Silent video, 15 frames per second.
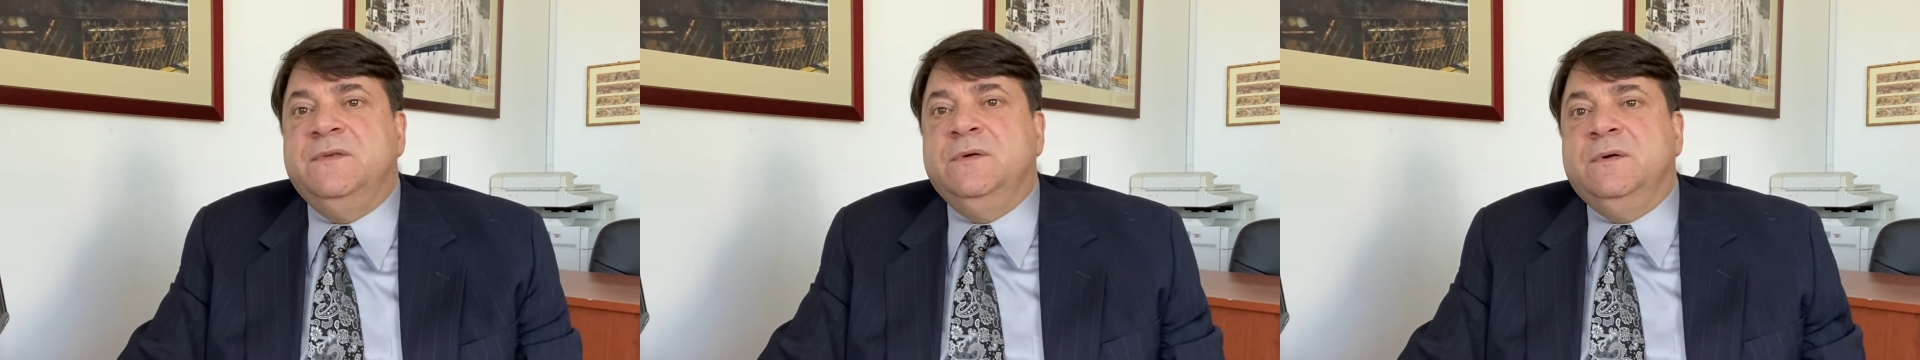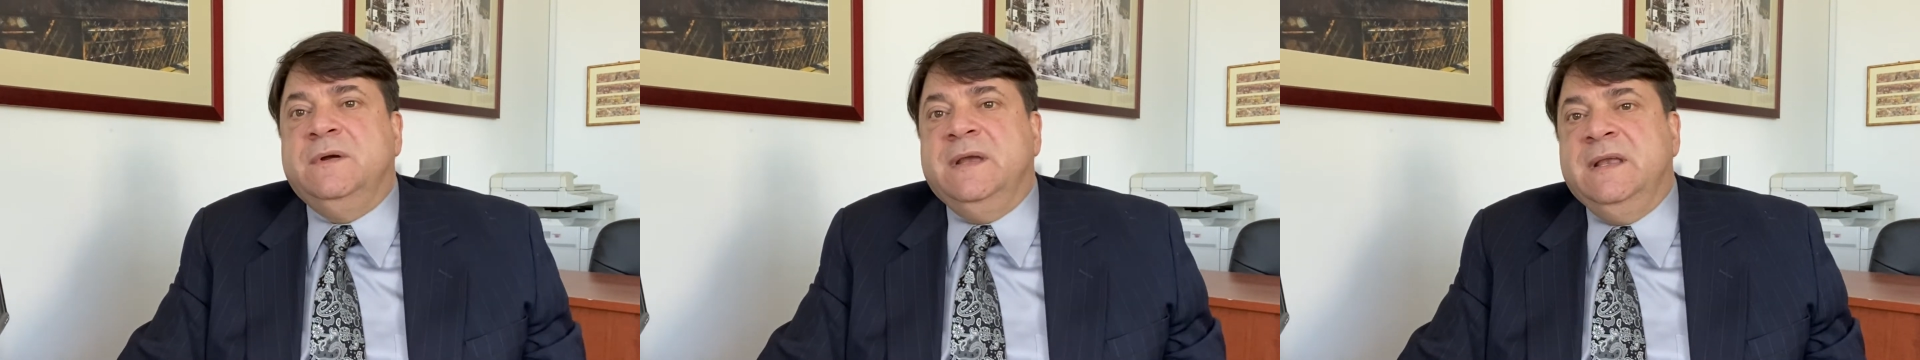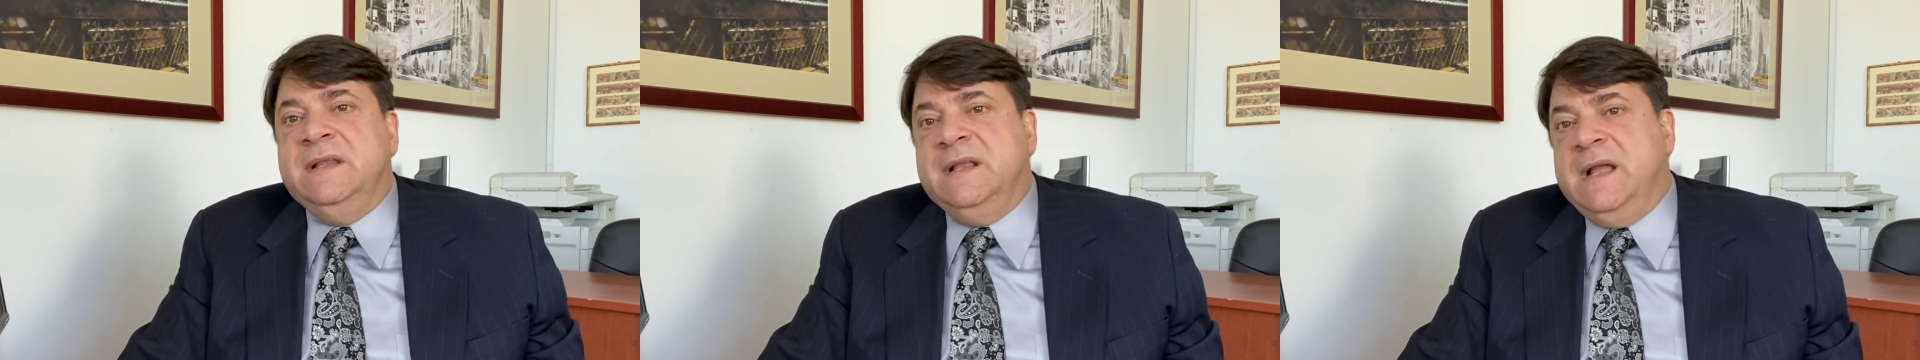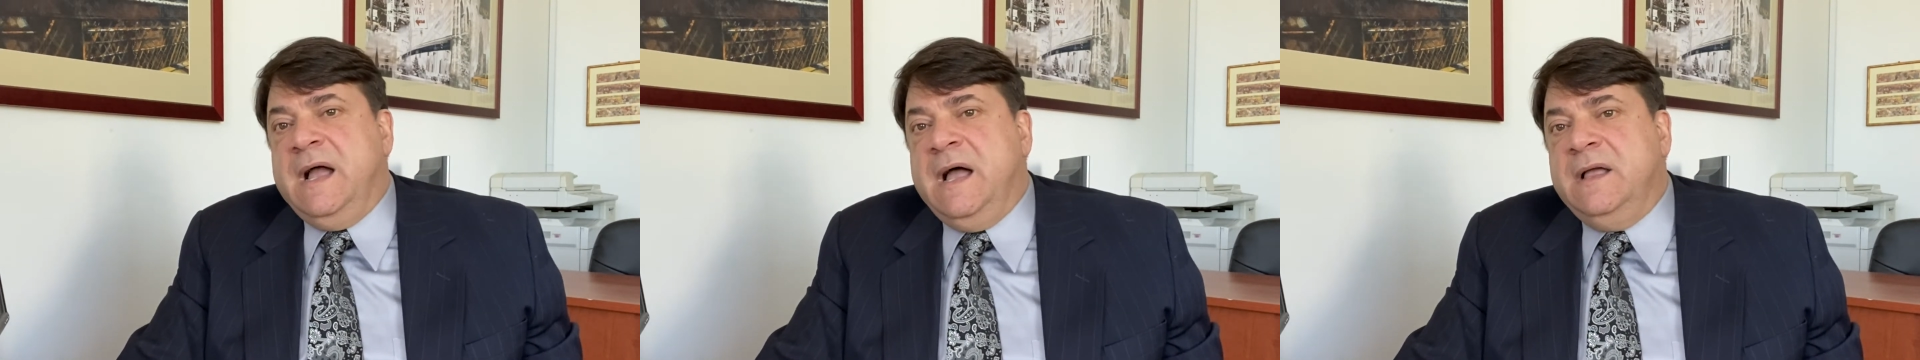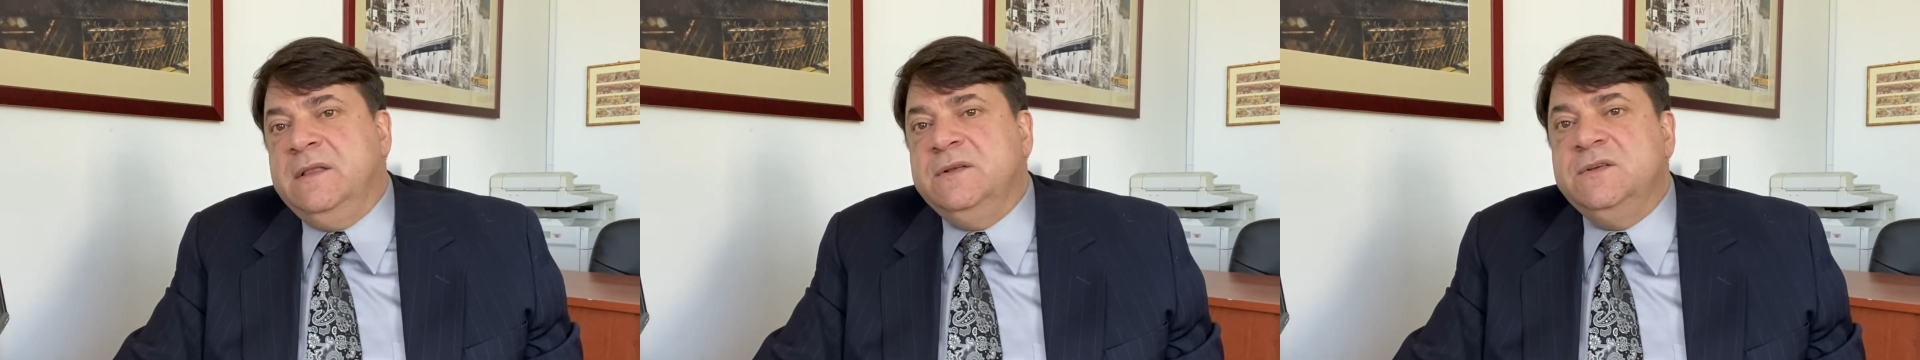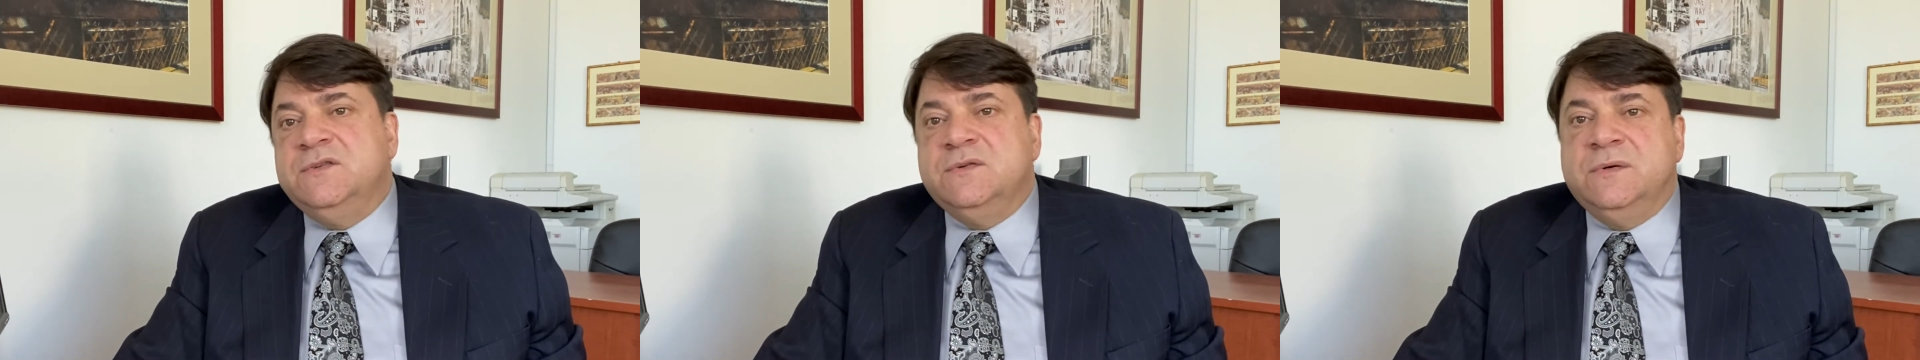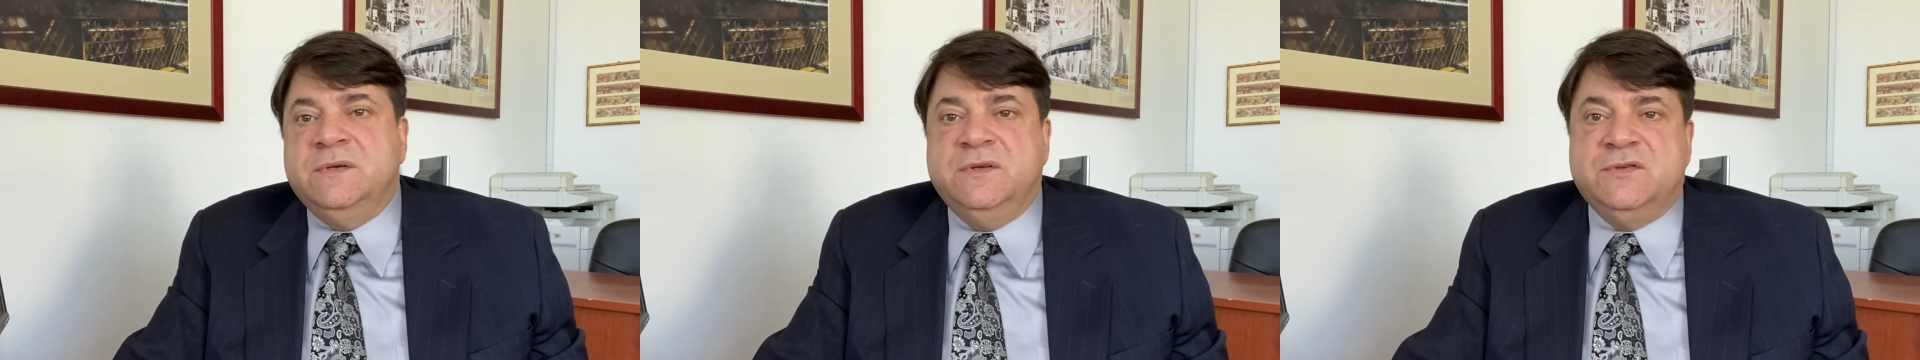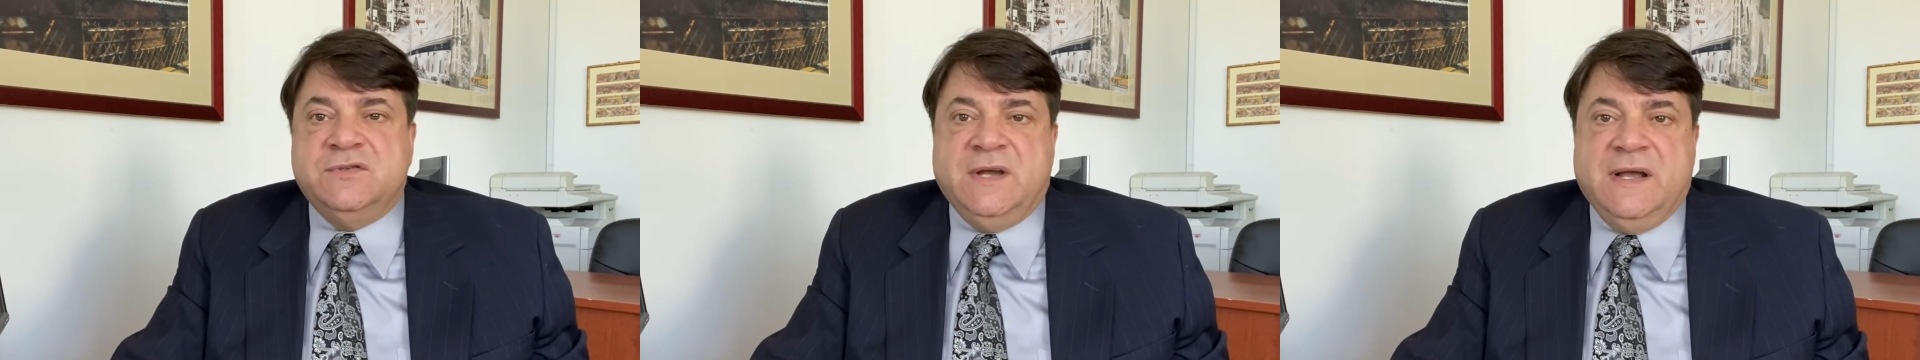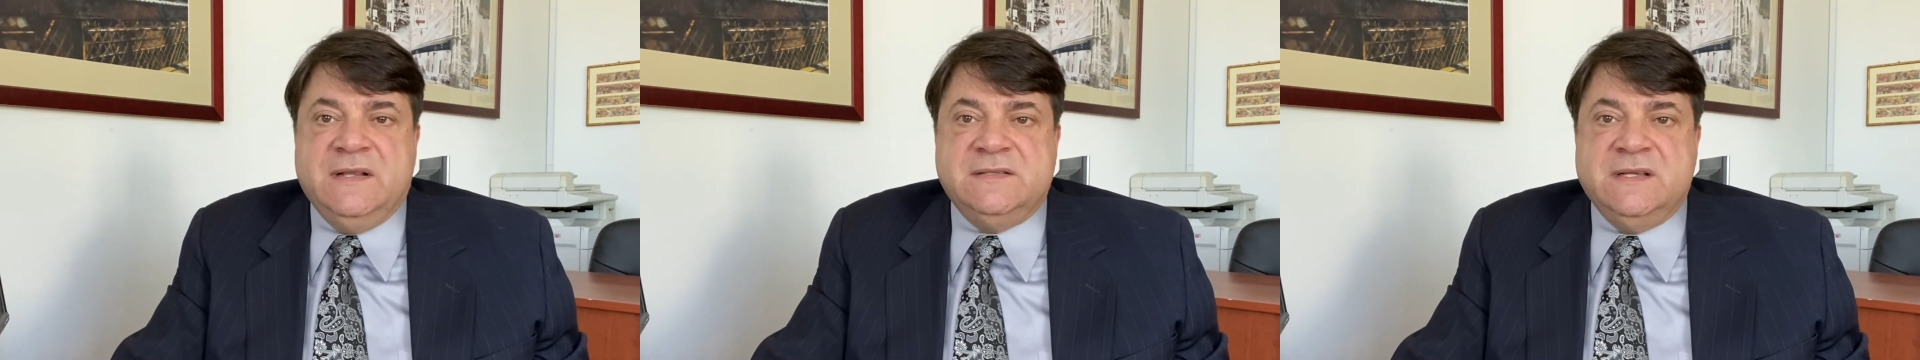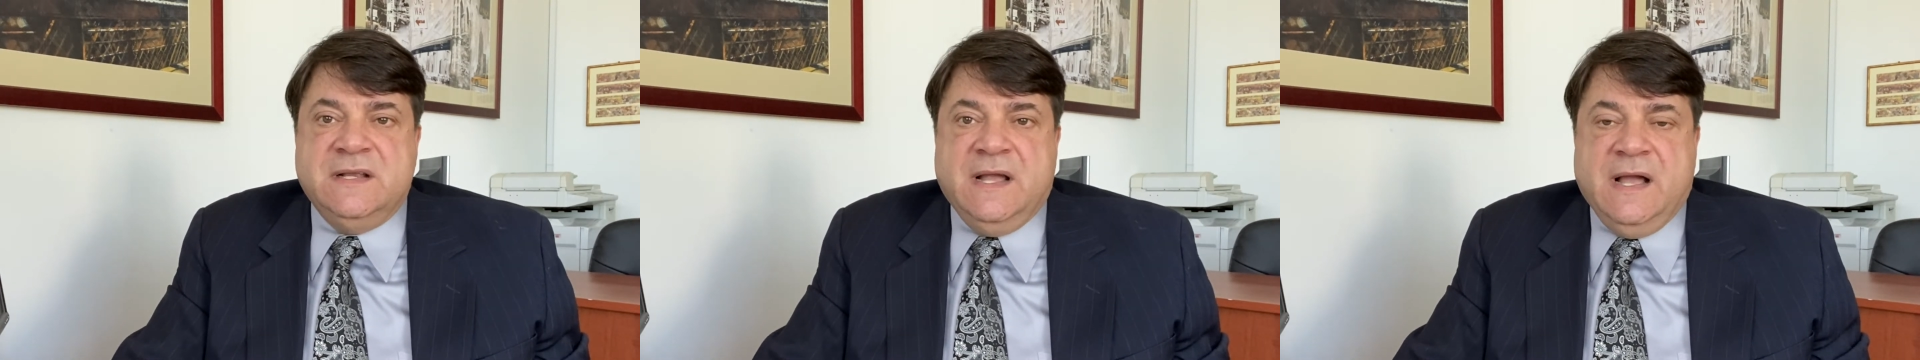you're in college or your
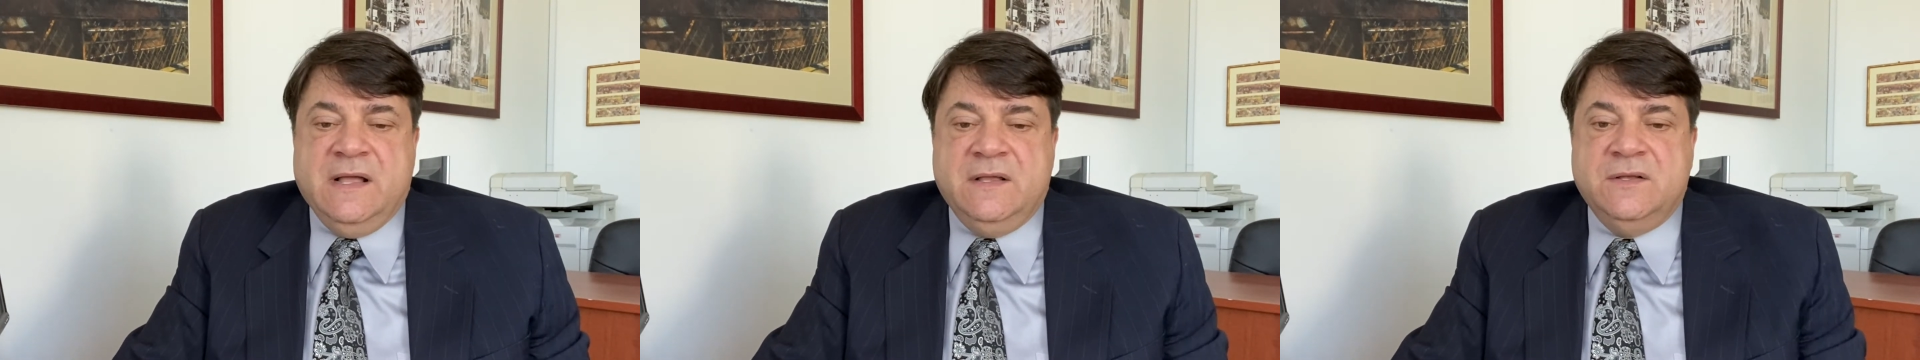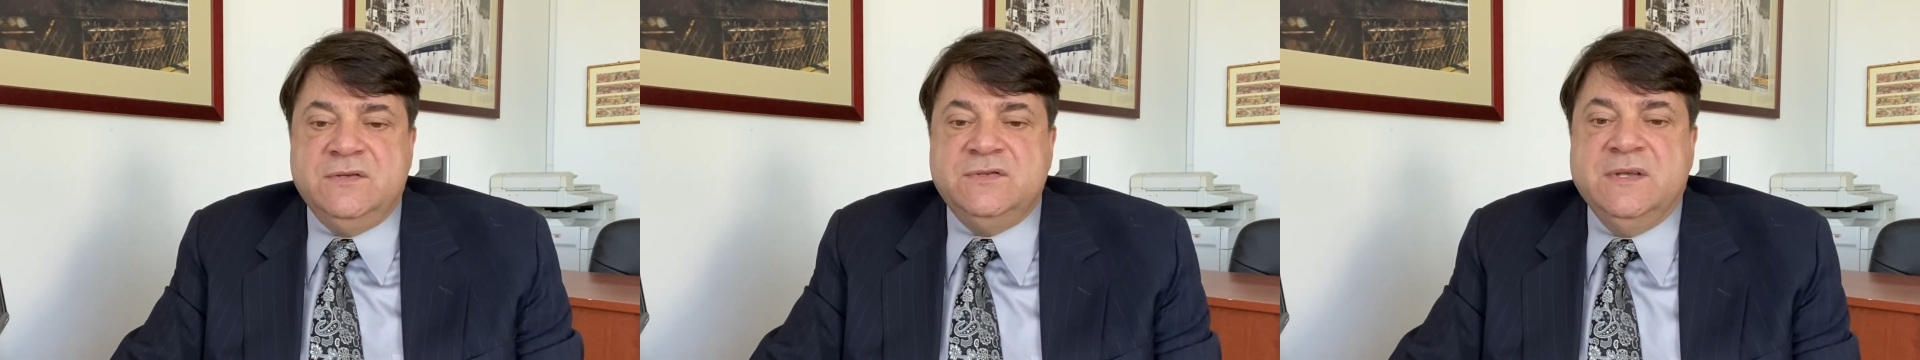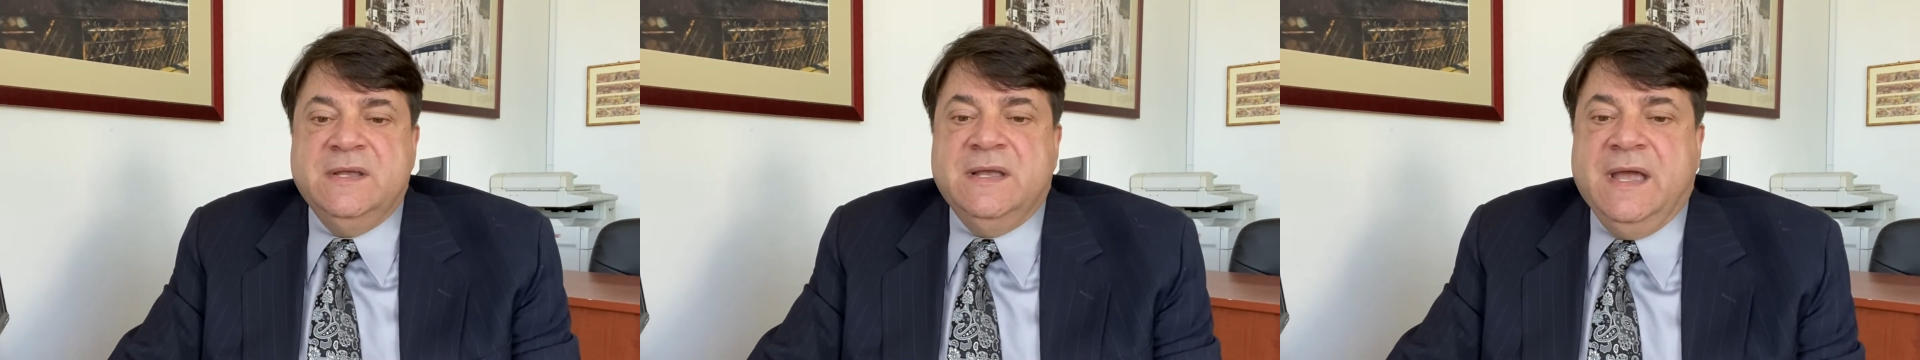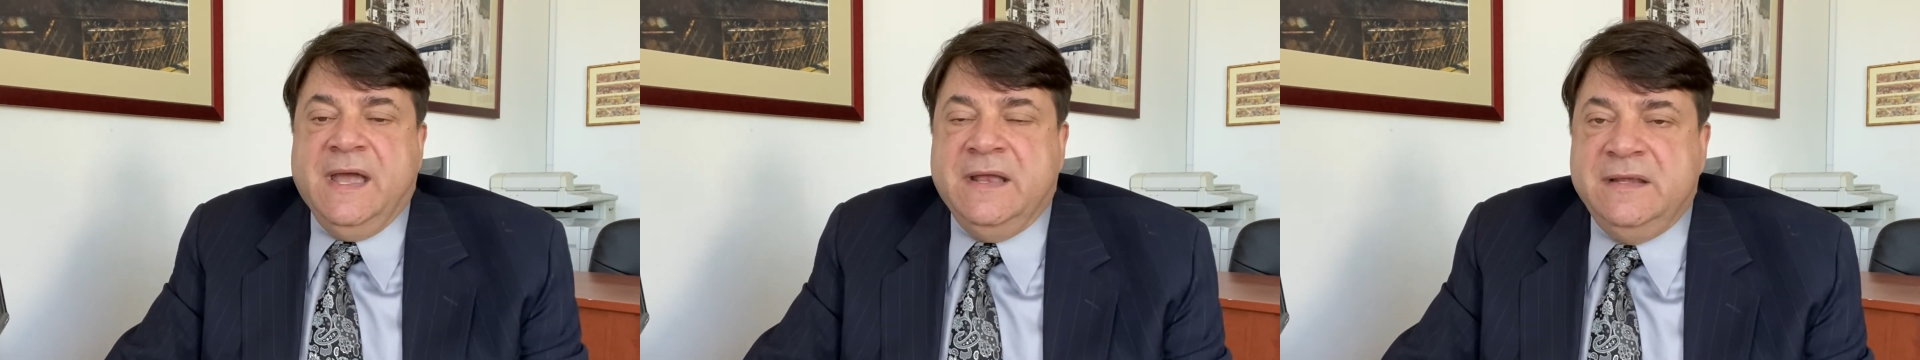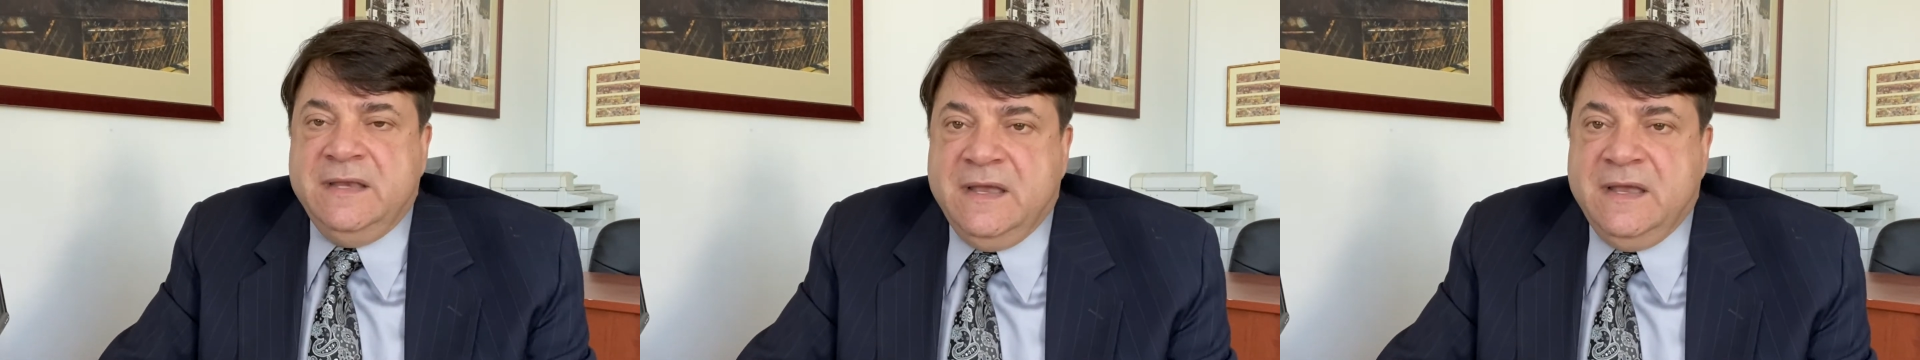child's in college and you